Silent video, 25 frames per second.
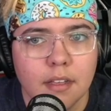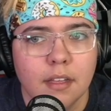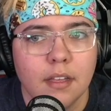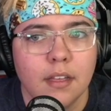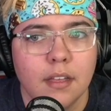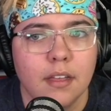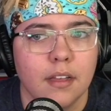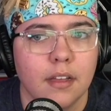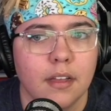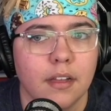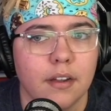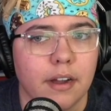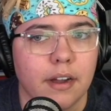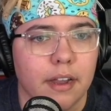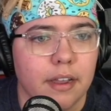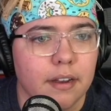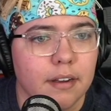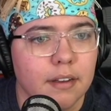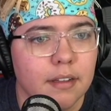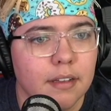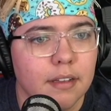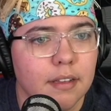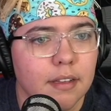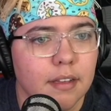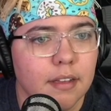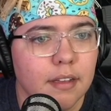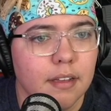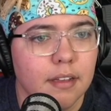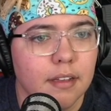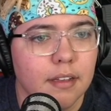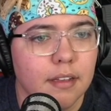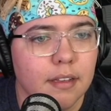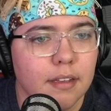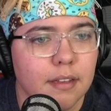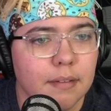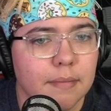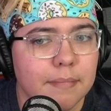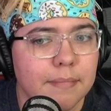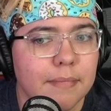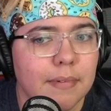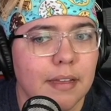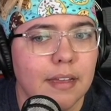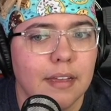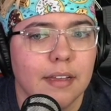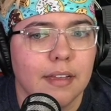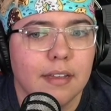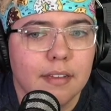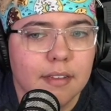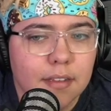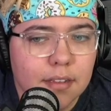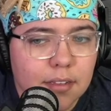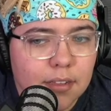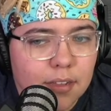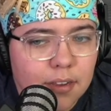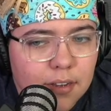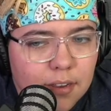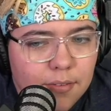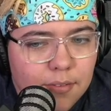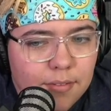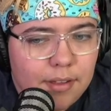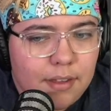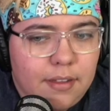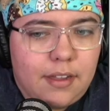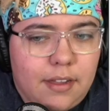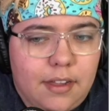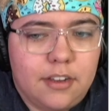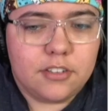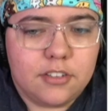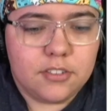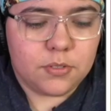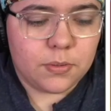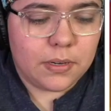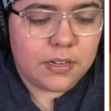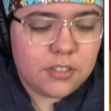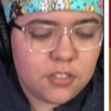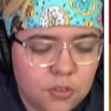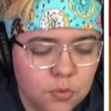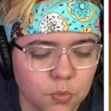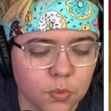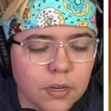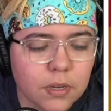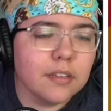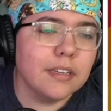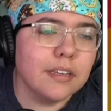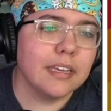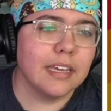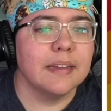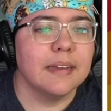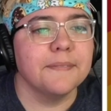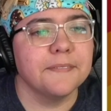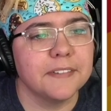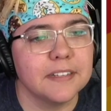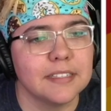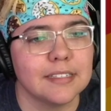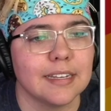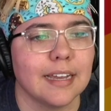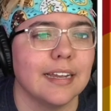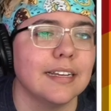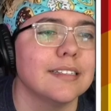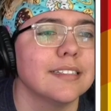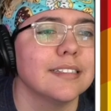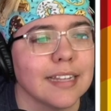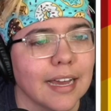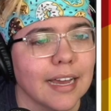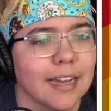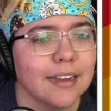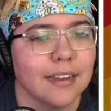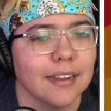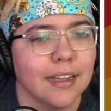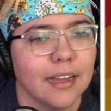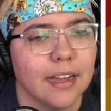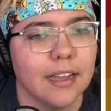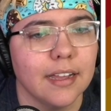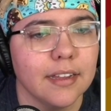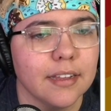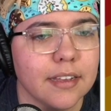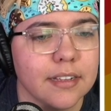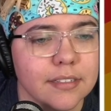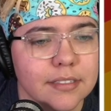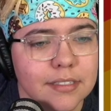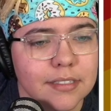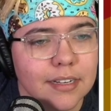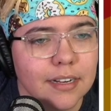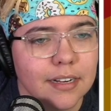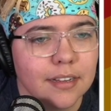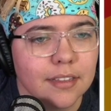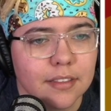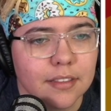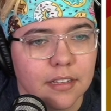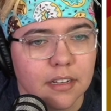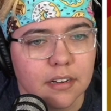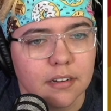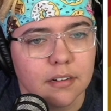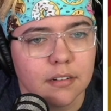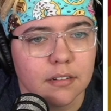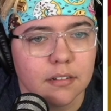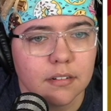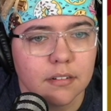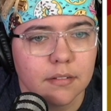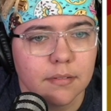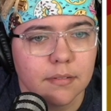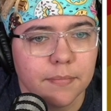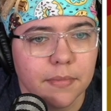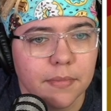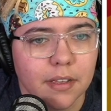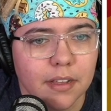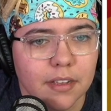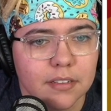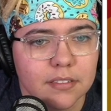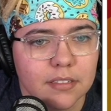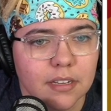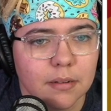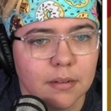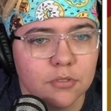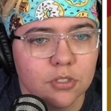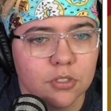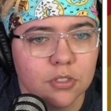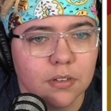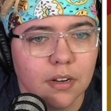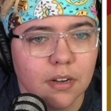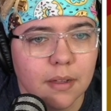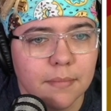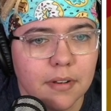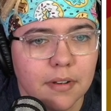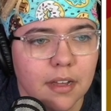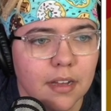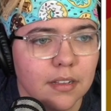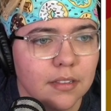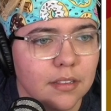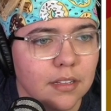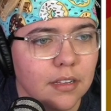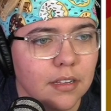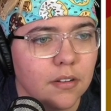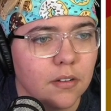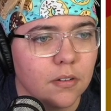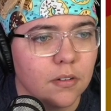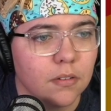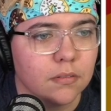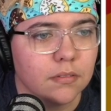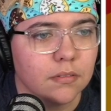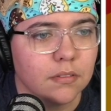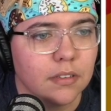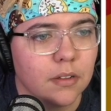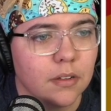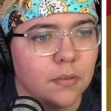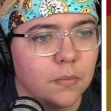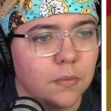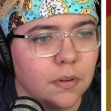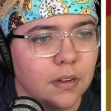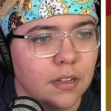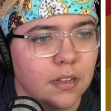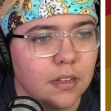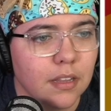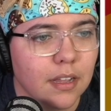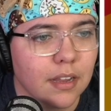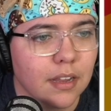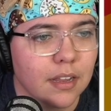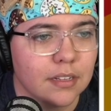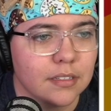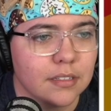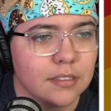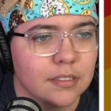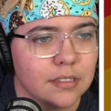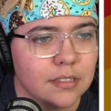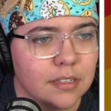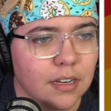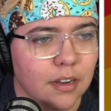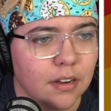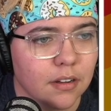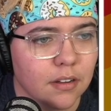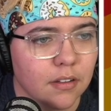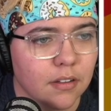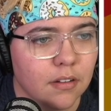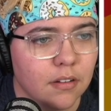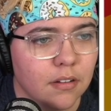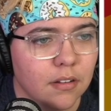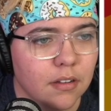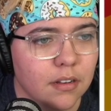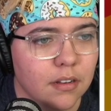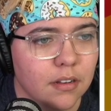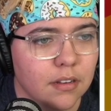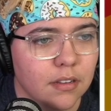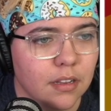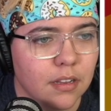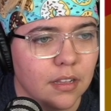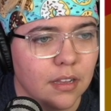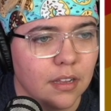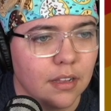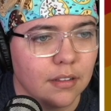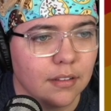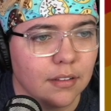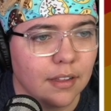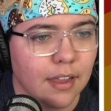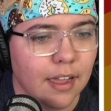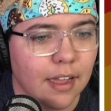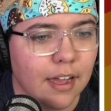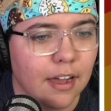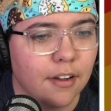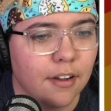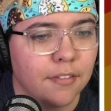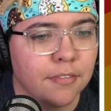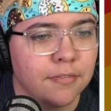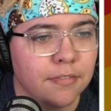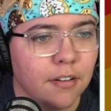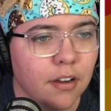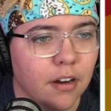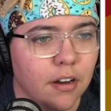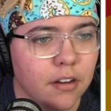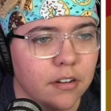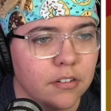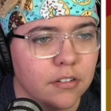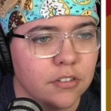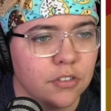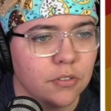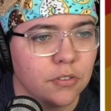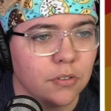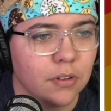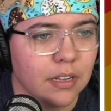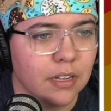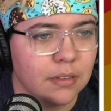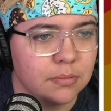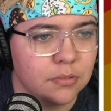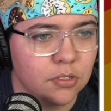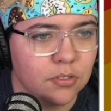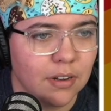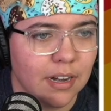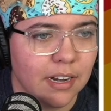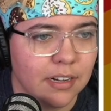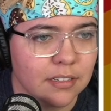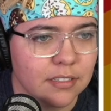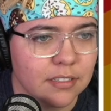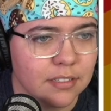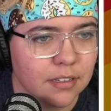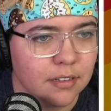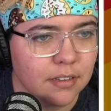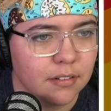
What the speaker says: All right. Anyway, I just wanted to really emphasize that I get stuck there because I'm sure I'm not the only one that gets stuck on the, like, how far to abstract it.